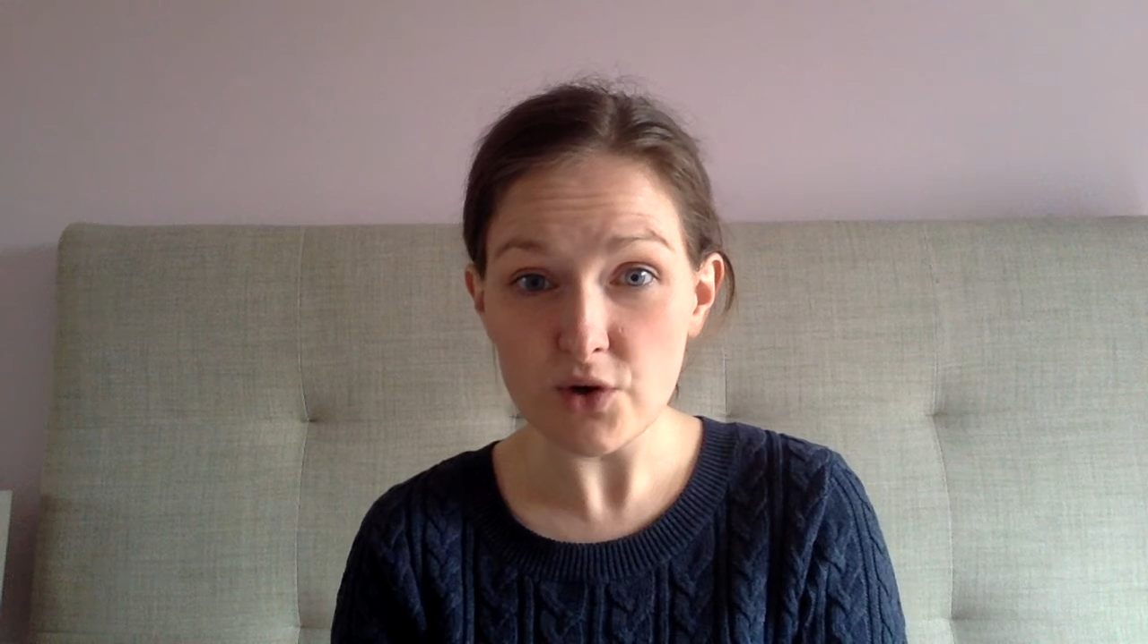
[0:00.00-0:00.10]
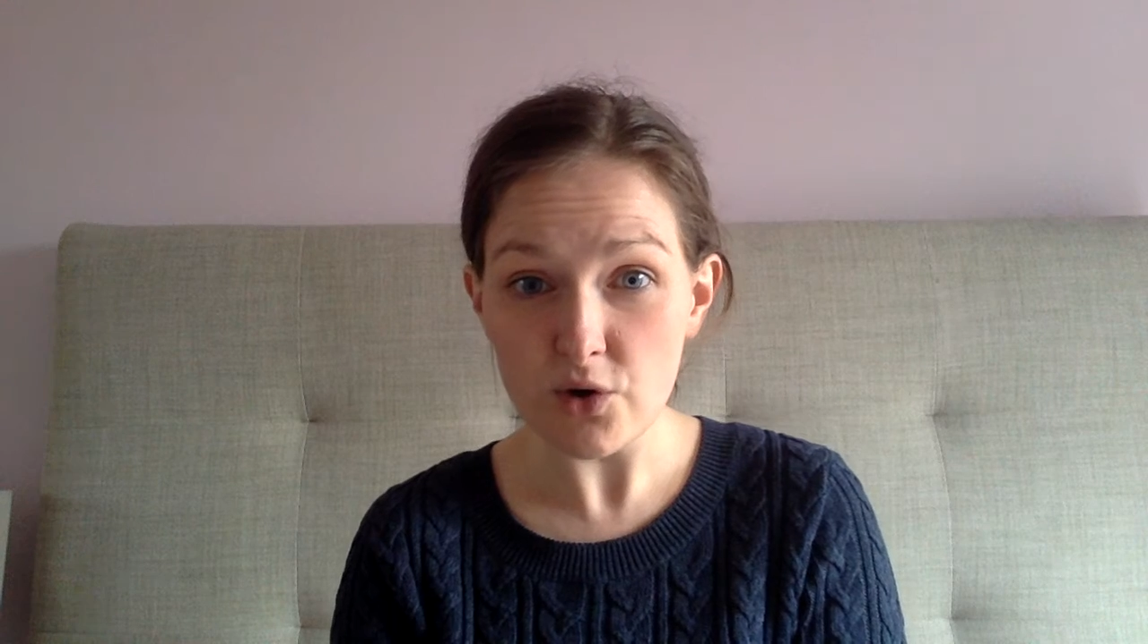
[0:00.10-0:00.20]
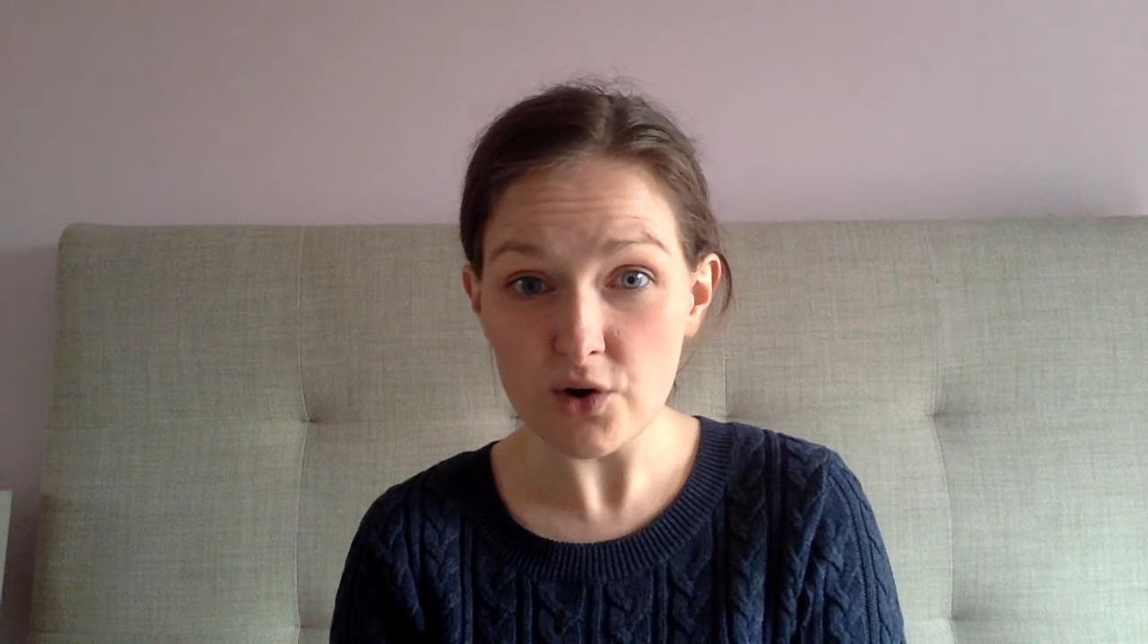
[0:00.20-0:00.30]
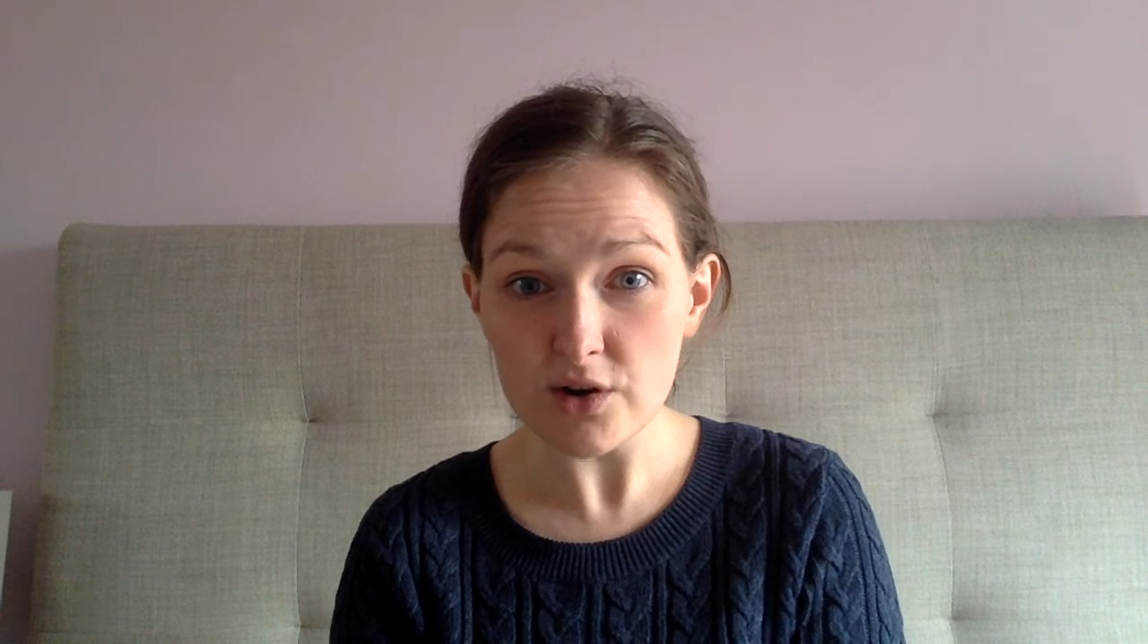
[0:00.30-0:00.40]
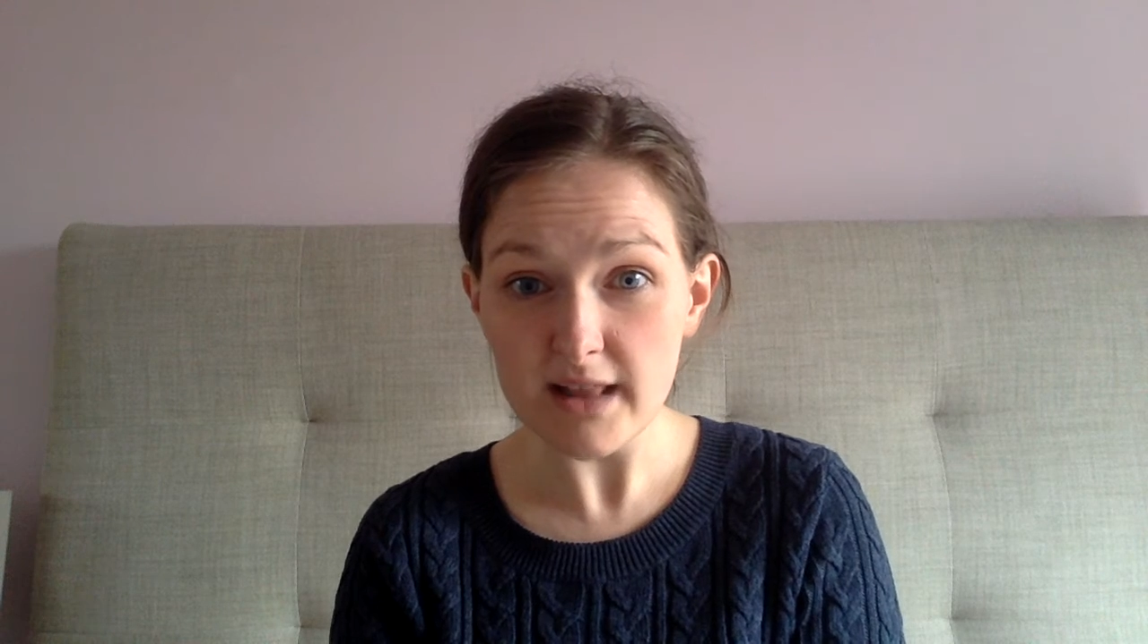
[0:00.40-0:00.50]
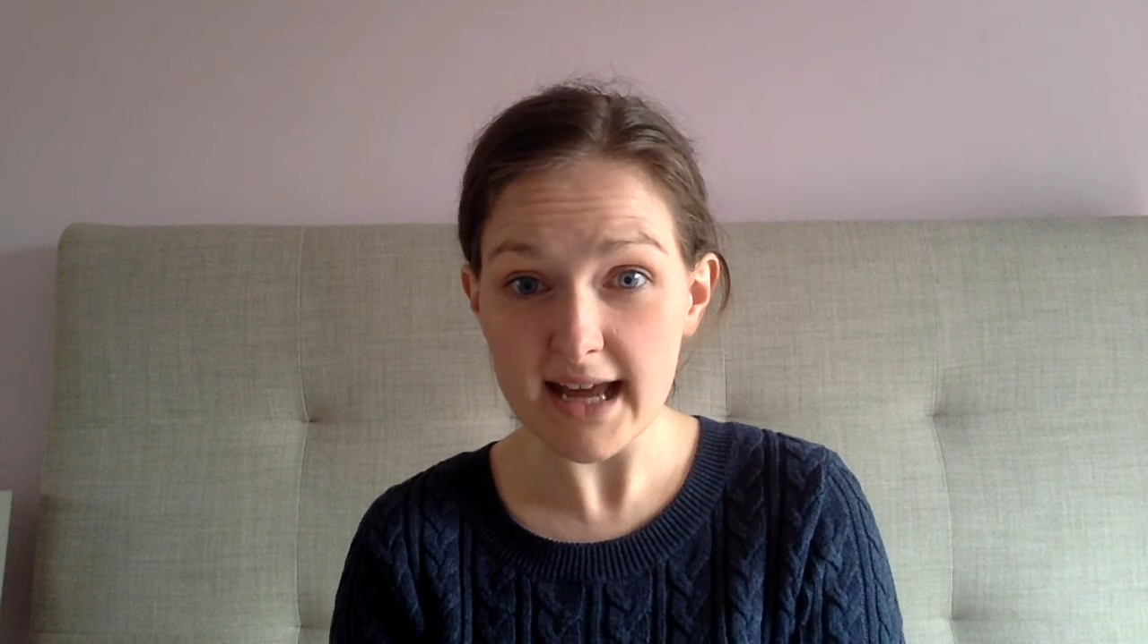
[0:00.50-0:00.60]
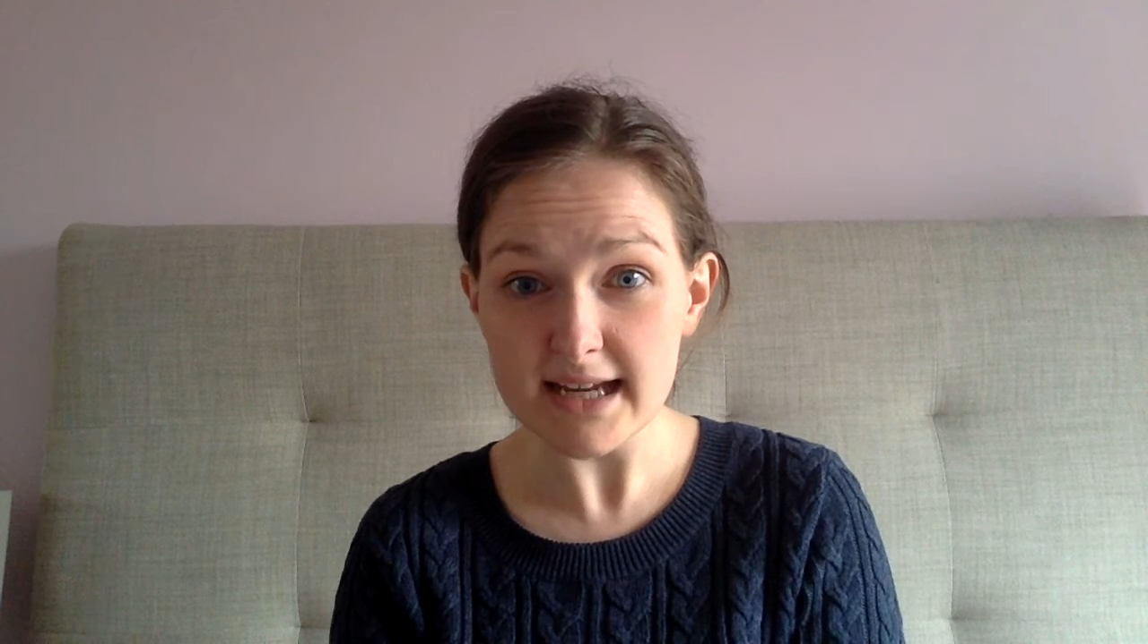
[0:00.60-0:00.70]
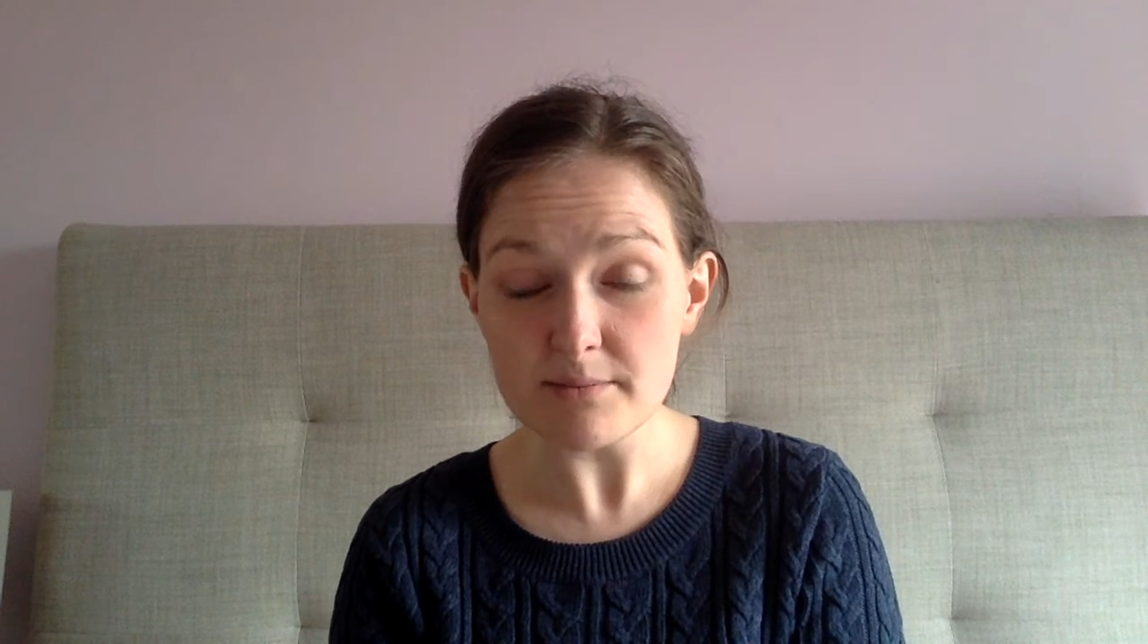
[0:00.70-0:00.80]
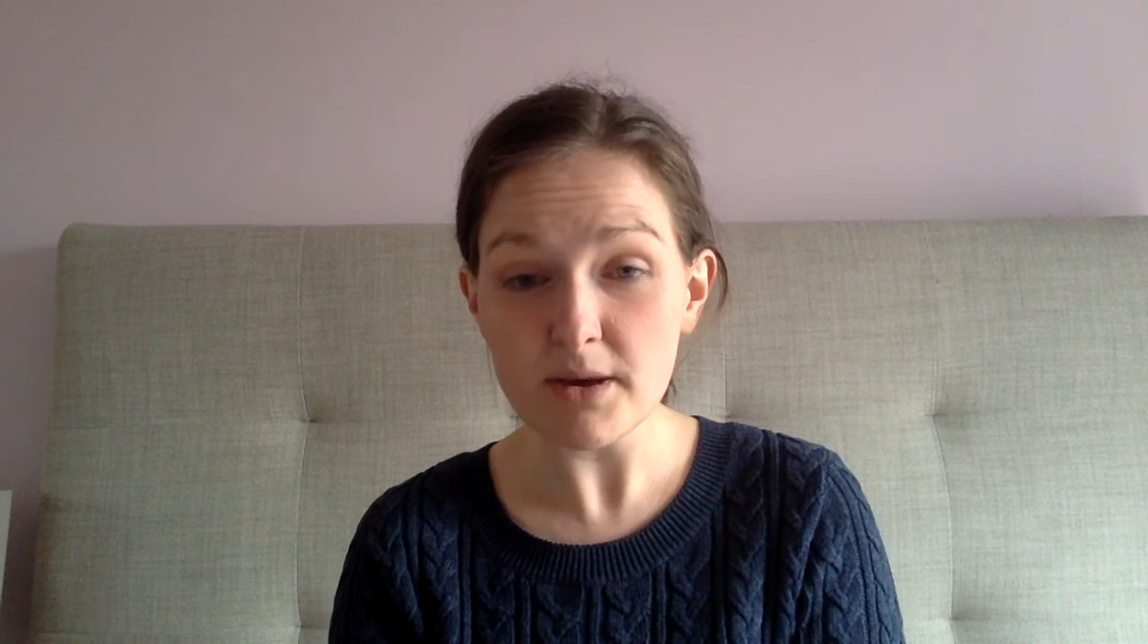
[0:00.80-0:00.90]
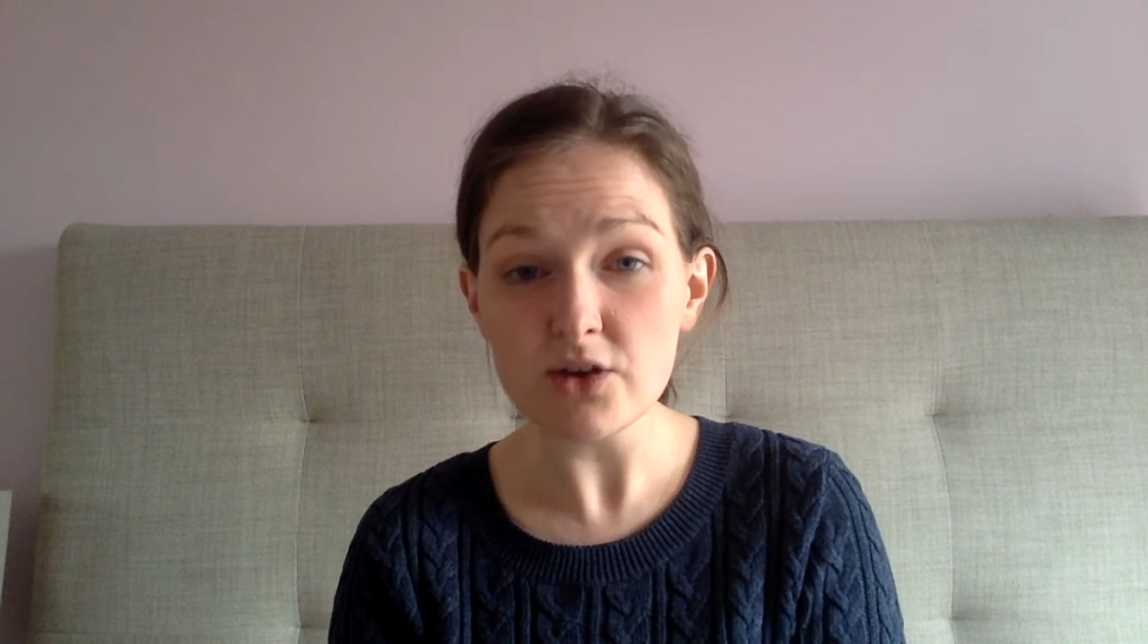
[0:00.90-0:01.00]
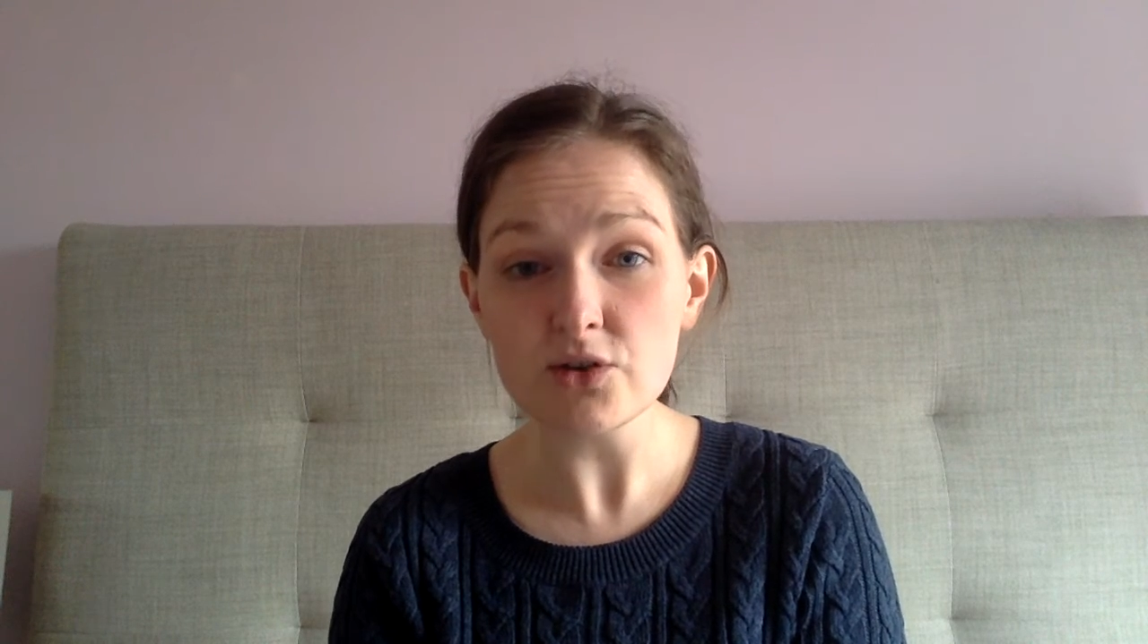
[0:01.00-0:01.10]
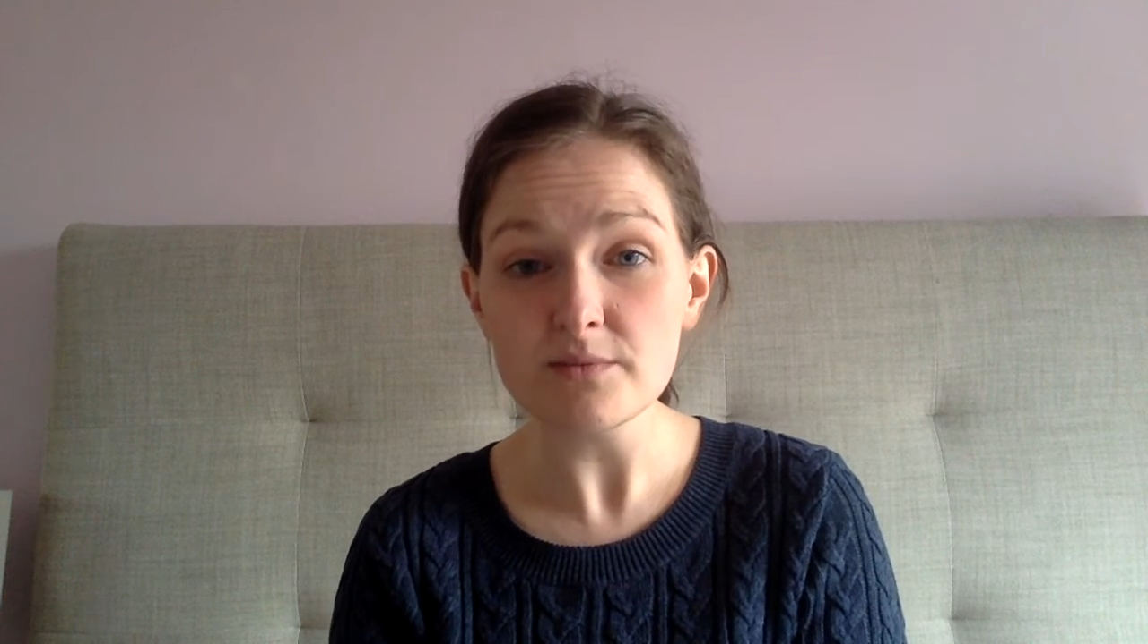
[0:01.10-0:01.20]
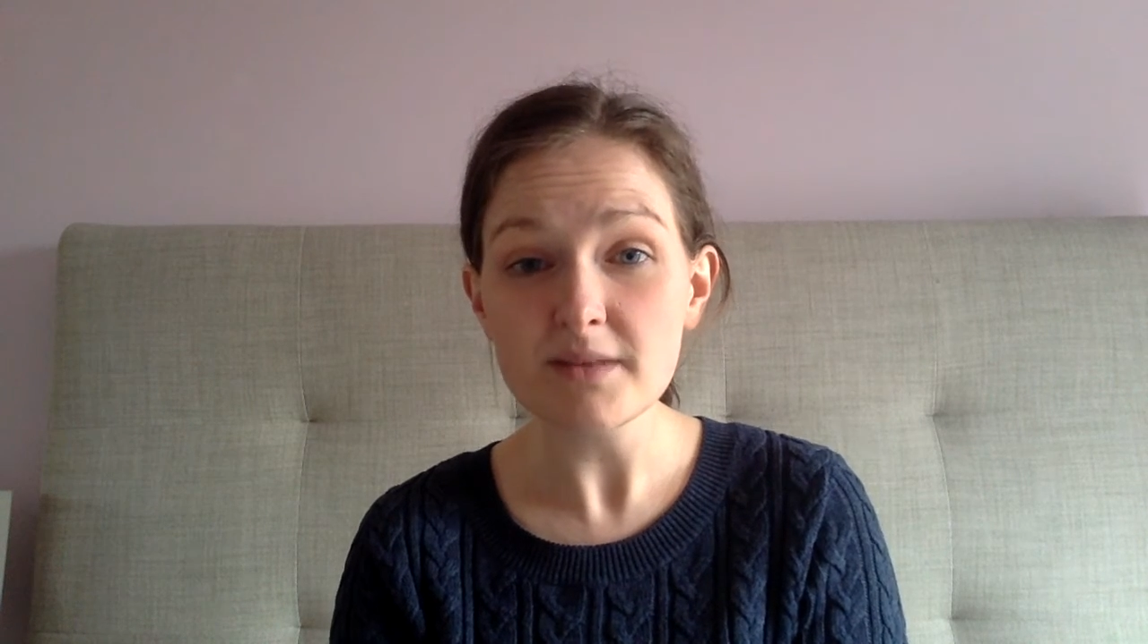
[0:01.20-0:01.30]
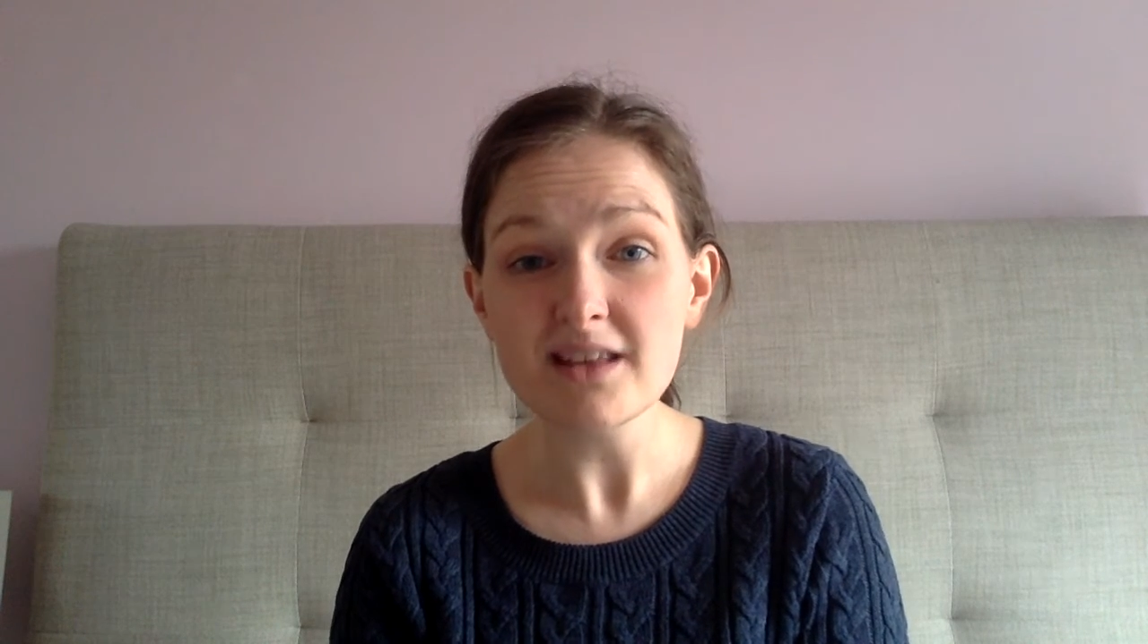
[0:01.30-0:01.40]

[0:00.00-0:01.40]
got lying about.